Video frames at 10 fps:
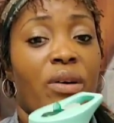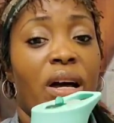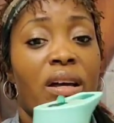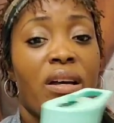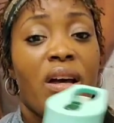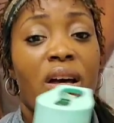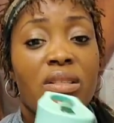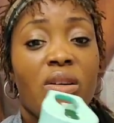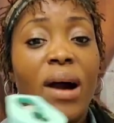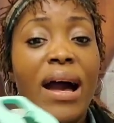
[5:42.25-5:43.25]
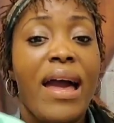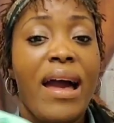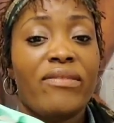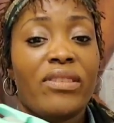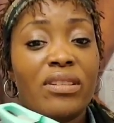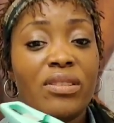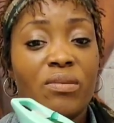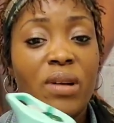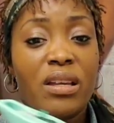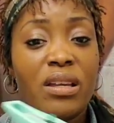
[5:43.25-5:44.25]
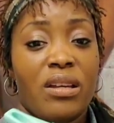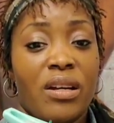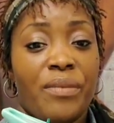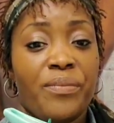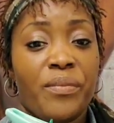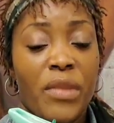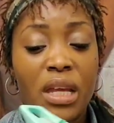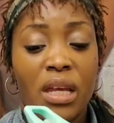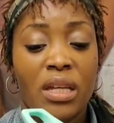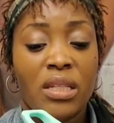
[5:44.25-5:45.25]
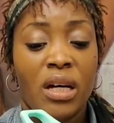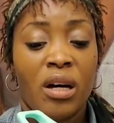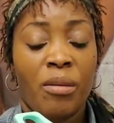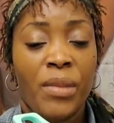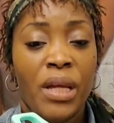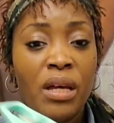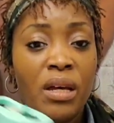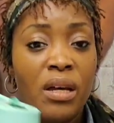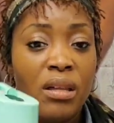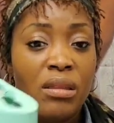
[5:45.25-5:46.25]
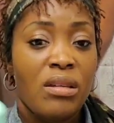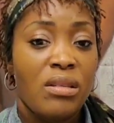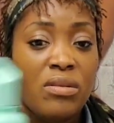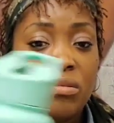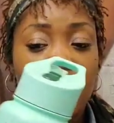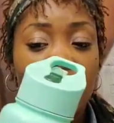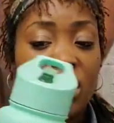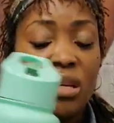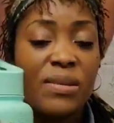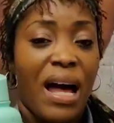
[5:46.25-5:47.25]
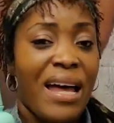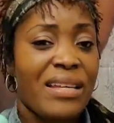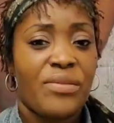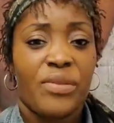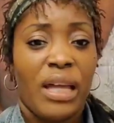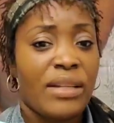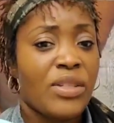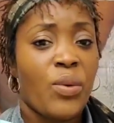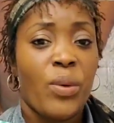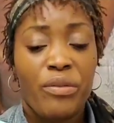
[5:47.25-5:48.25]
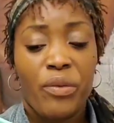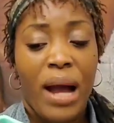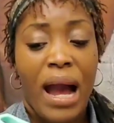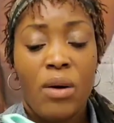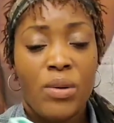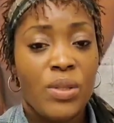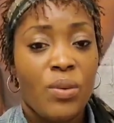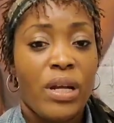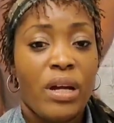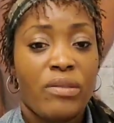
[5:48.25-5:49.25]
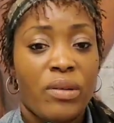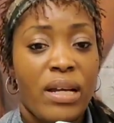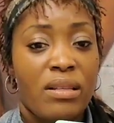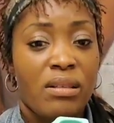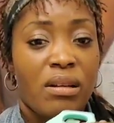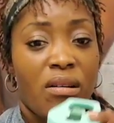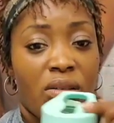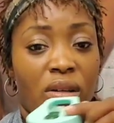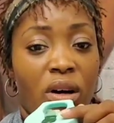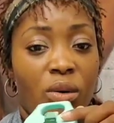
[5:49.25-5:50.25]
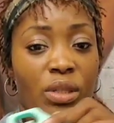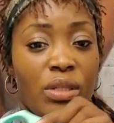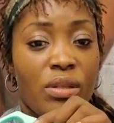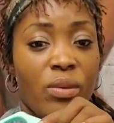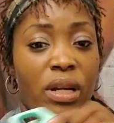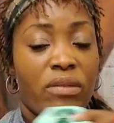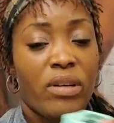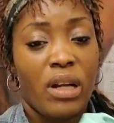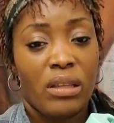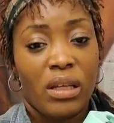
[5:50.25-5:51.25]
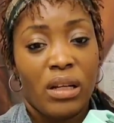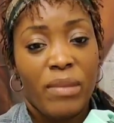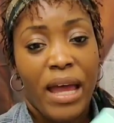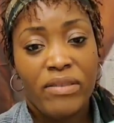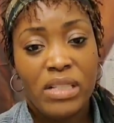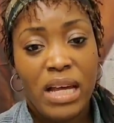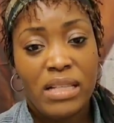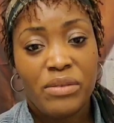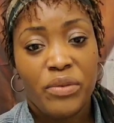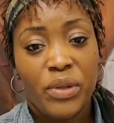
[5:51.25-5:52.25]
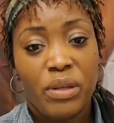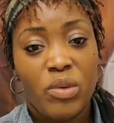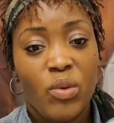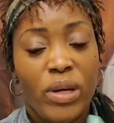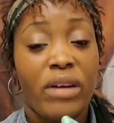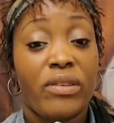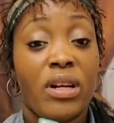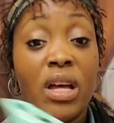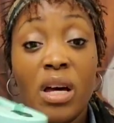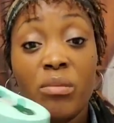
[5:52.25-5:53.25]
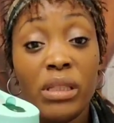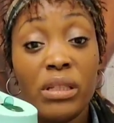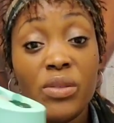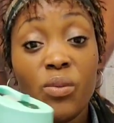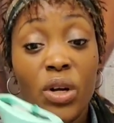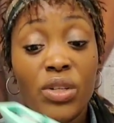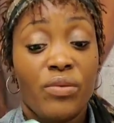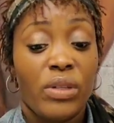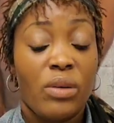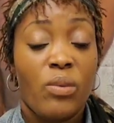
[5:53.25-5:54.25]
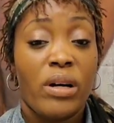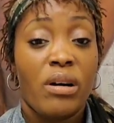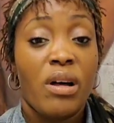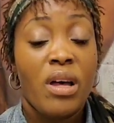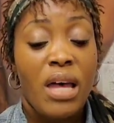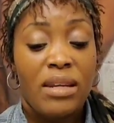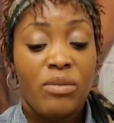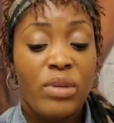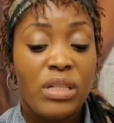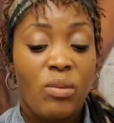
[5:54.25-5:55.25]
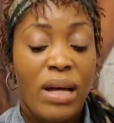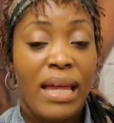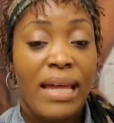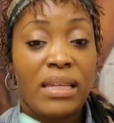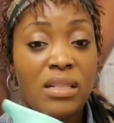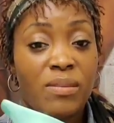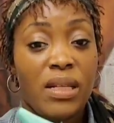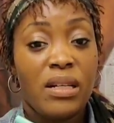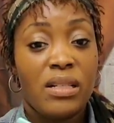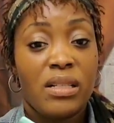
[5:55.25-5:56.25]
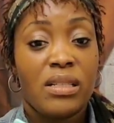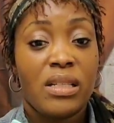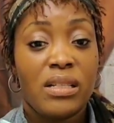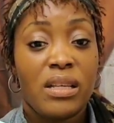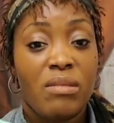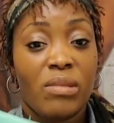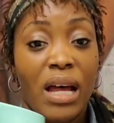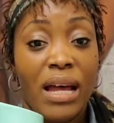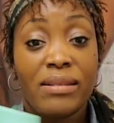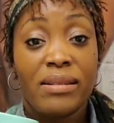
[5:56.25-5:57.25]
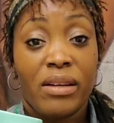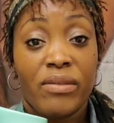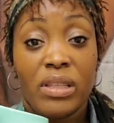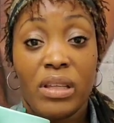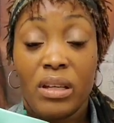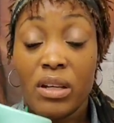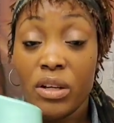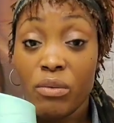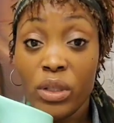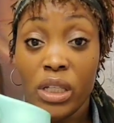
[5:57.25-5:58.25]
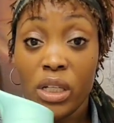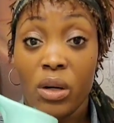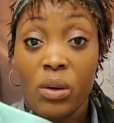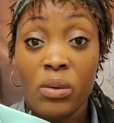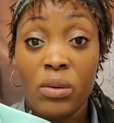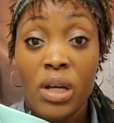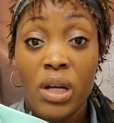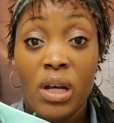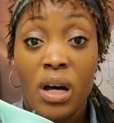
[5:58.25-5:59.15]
Okay, so I have this right here, and it keeps ice for like 24 hours or whatever, right? It's called the coldest or whatever. Not that I'm advertising for them or whatever, but this works really well. And the reason why I like it is because it does keep the ice and everything in here really cold.